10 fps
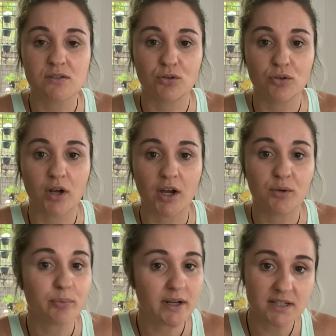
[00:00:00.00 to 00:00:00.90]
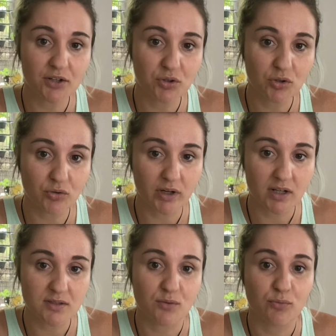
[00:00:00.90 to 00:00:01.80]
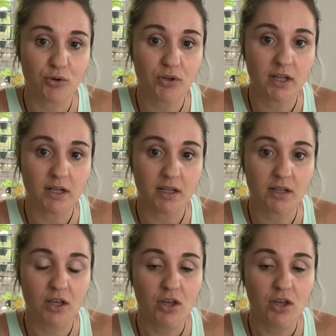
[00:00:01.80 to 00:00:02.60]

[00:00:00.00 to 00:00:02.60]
to kind of break down your ingredients of what you're eating.